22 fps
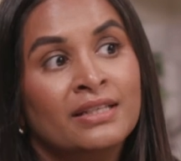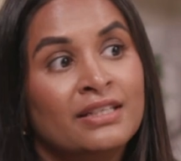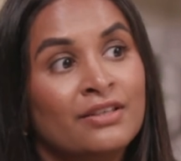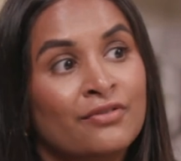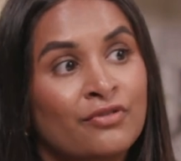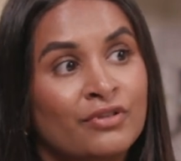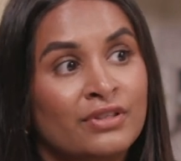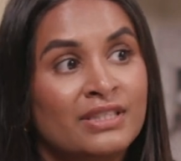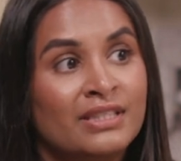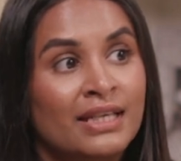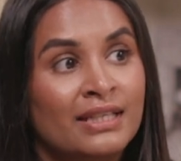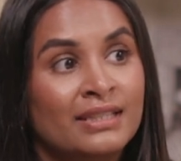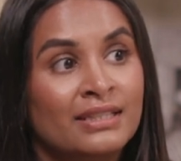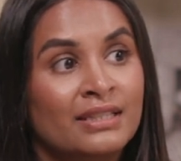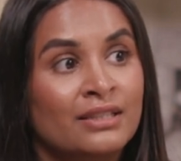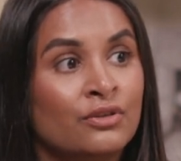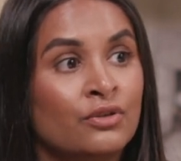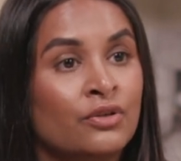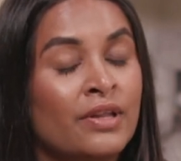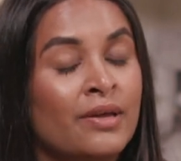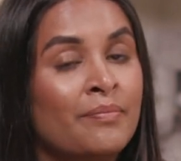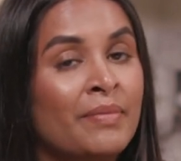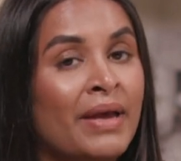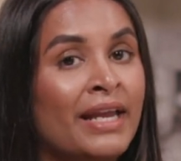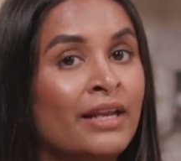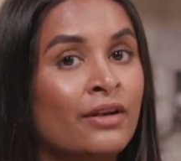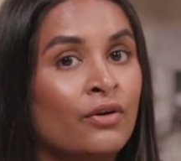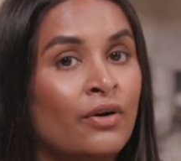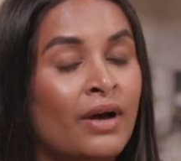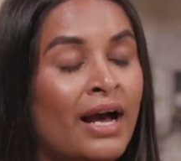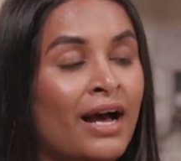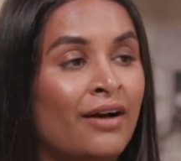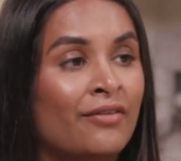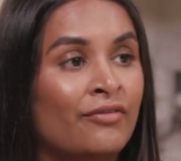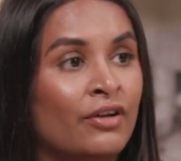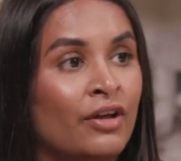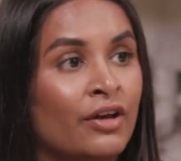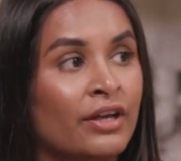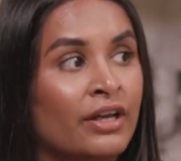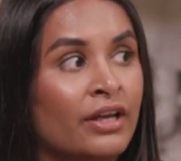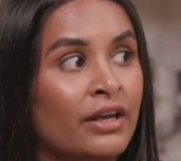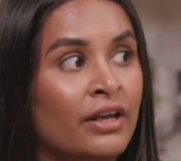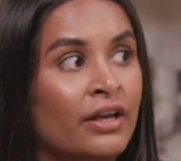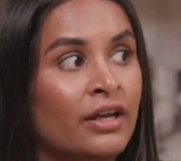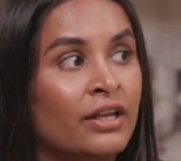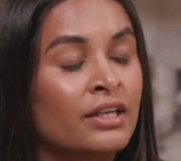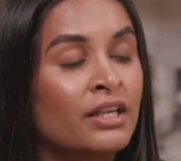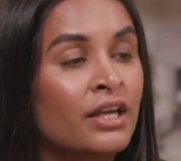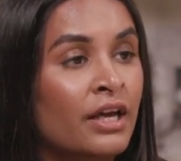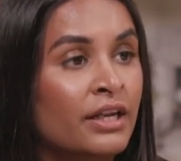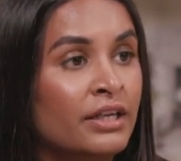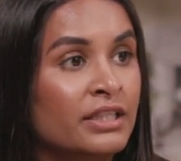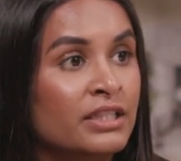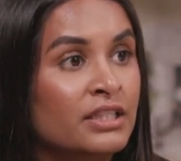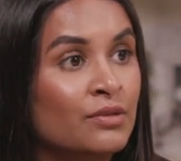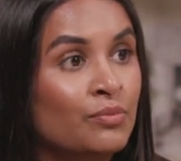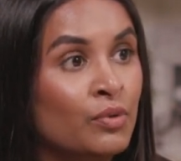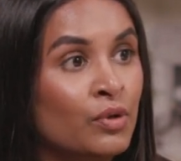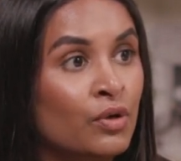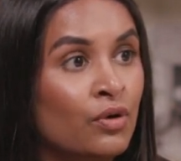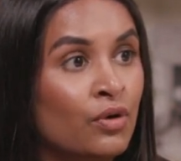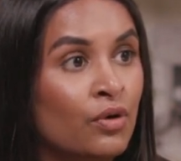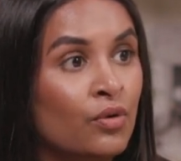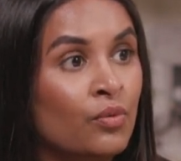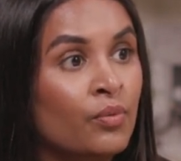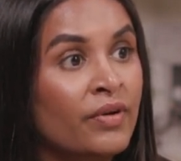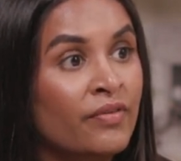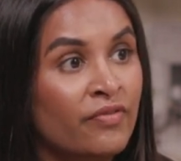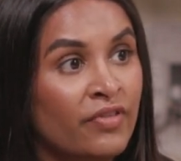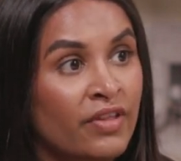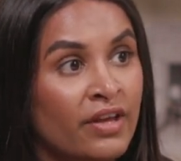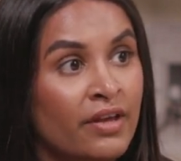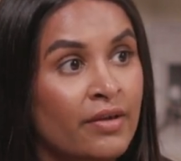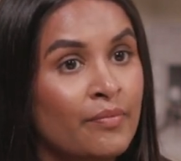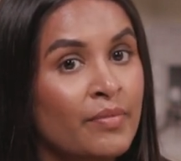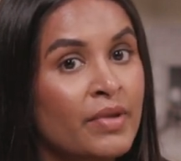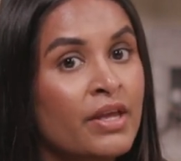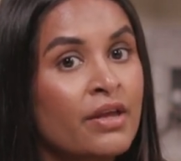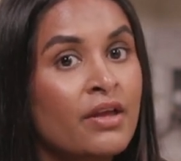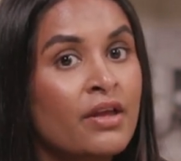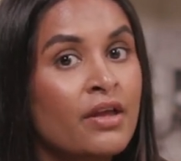in a different setting, or they may not have like a learning support with them.